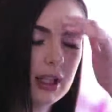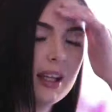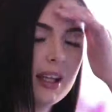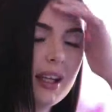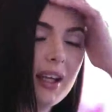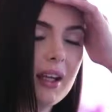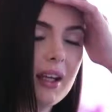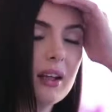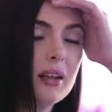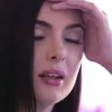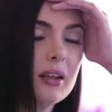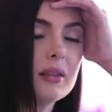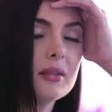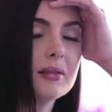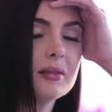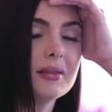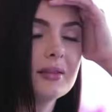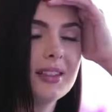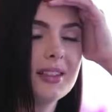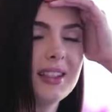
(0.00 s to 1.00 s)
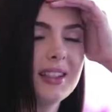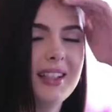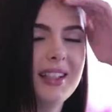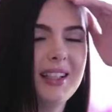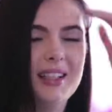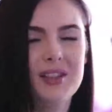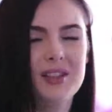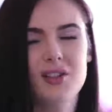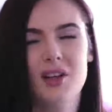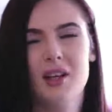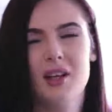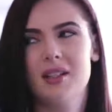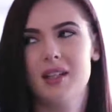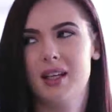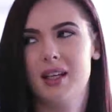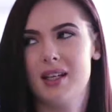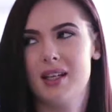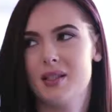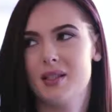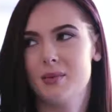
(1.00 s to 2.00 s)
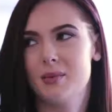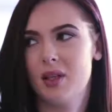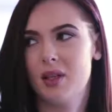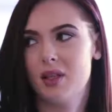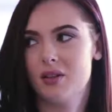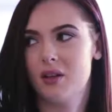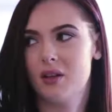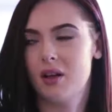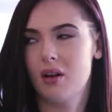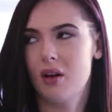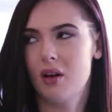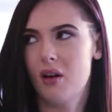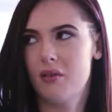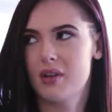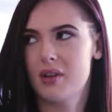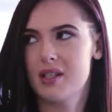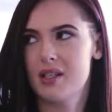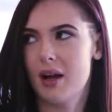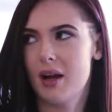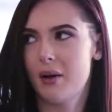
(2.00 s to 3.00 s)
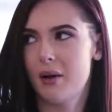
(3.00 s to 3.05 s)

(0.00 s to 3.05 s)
He he tried to kiss me during office